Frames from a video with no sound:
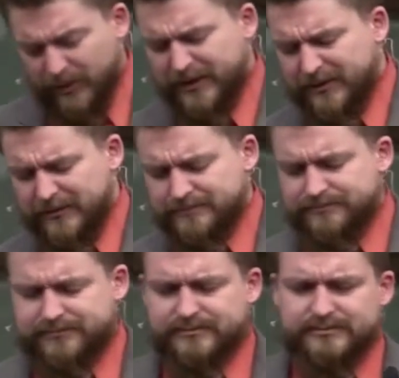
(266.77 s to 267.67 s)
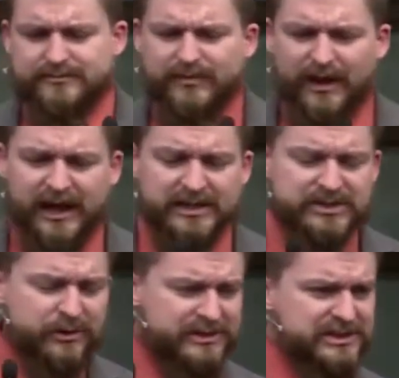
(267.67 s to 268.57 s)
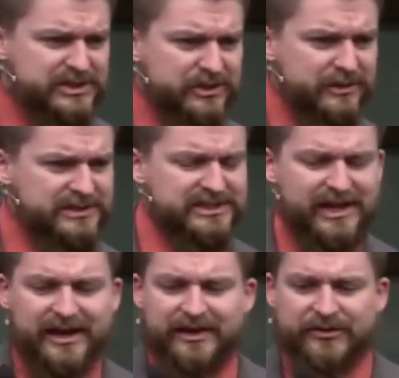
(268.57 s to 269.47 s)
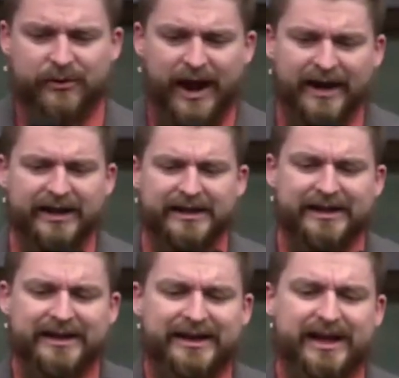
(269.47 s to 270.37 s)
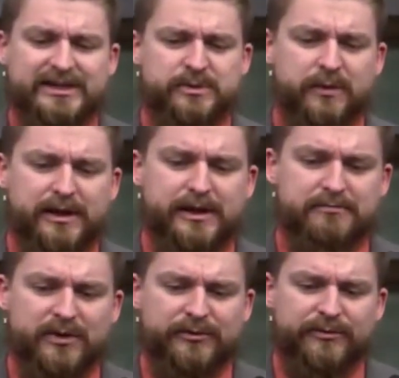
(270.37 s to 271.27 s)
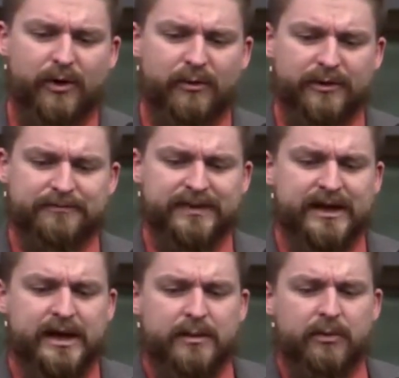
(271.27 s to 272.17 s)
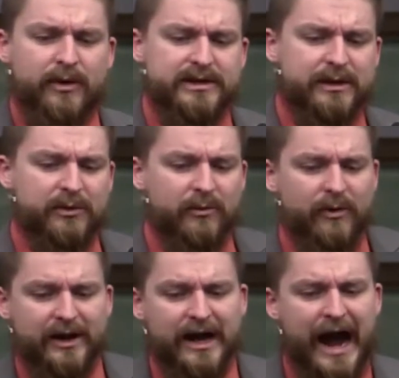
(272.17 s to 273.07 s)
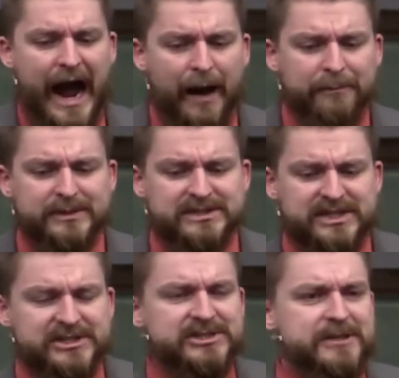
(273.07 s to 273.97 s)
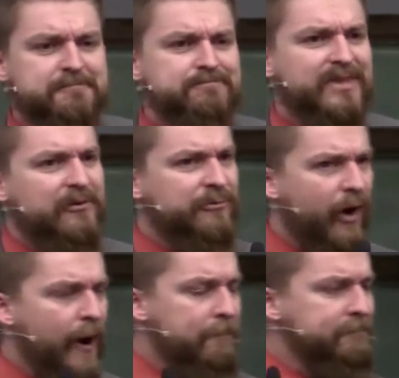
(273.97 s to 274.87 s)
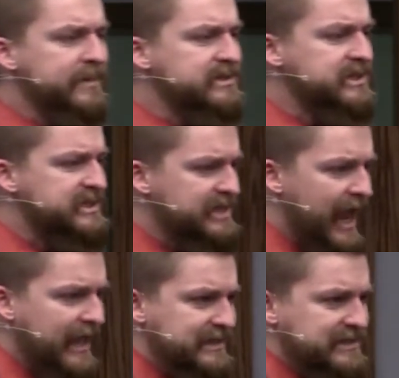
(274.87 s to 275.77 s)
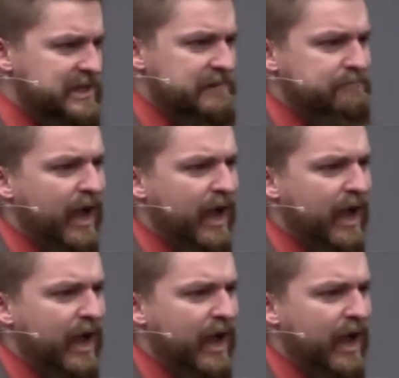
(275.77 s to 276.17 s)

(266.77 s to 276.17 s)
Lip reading: real, I trust that you can stay on track as we move forward. Point number one, opposition from society.